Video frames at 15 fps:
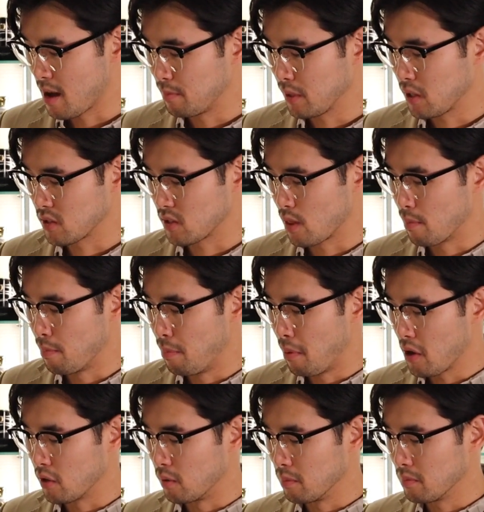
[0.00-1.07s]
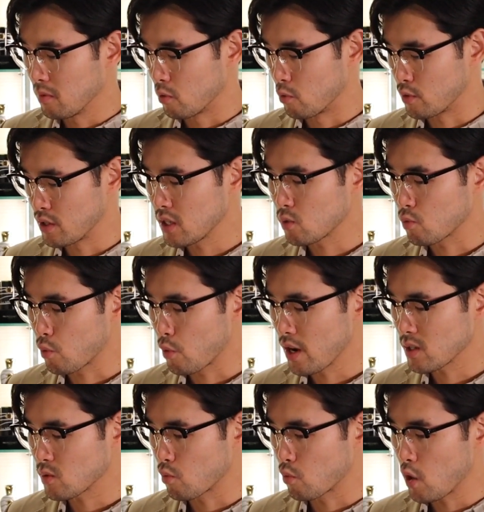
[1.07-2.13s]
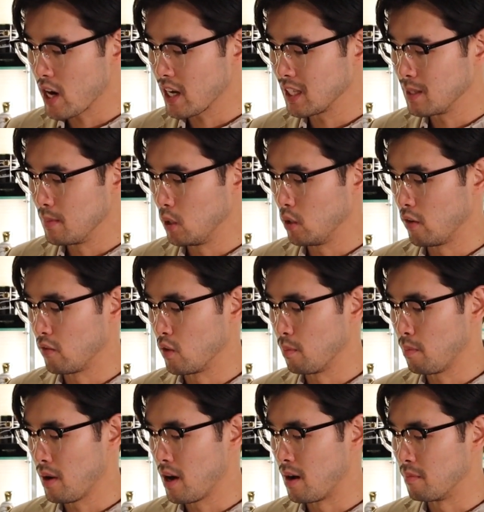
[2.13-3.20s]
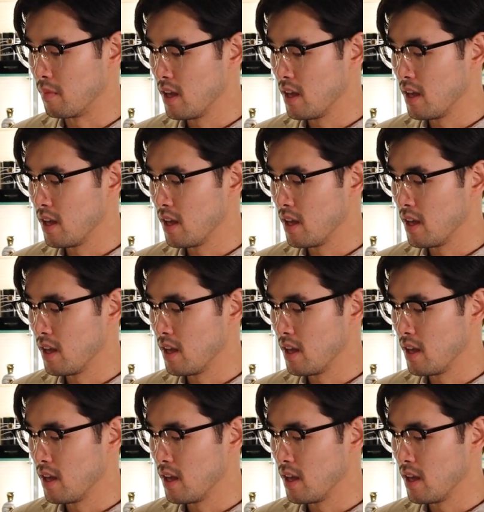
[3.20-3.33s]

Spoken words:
because the bottom just rests right in the middle of your palm.